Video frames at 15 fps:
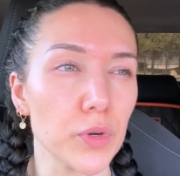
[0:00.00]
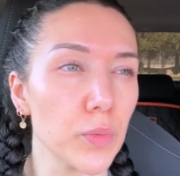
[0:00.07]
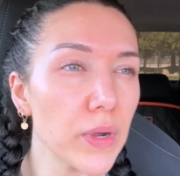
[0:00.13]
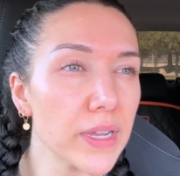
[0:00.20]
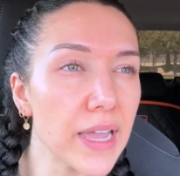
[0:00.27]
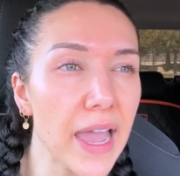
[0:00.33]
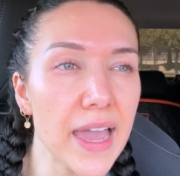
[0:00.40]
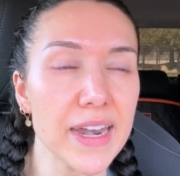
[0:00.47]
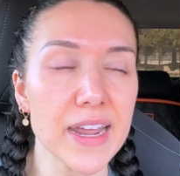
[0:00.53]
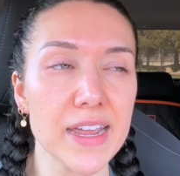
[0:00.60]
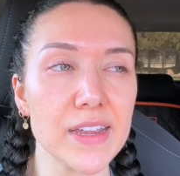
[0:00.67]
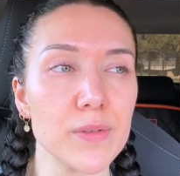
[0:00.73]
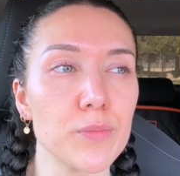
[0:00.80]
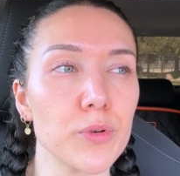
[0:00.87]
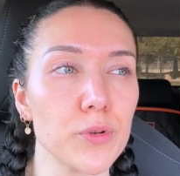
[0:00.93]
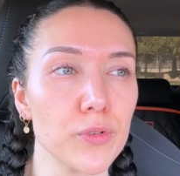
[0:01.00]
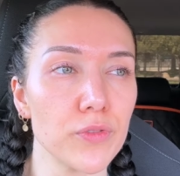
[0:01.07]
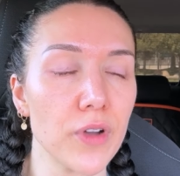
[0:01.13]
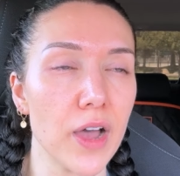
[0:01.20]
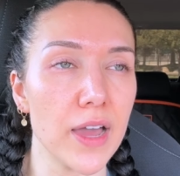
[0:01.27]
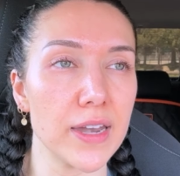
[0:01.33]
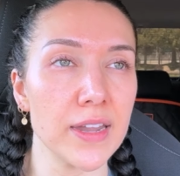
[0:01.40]
What can I improve
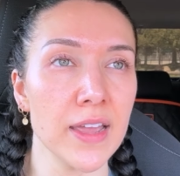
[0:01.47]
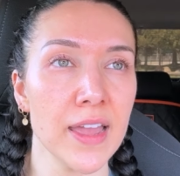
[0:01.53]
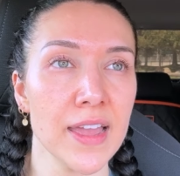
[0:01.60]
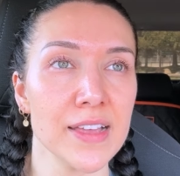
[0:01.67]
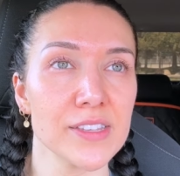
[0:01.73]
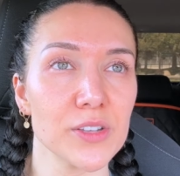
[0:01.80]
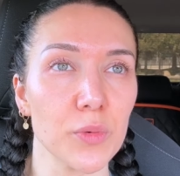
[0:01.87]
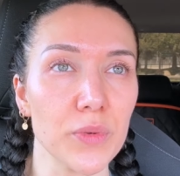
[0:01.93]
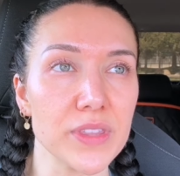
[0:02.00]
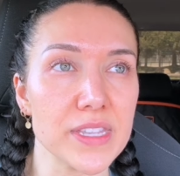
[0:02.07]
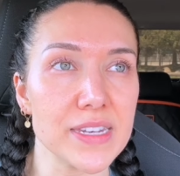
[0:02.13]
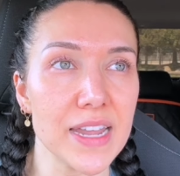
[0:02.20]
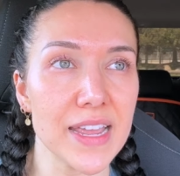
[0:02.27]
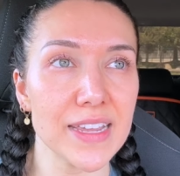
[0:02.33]
on? So when the day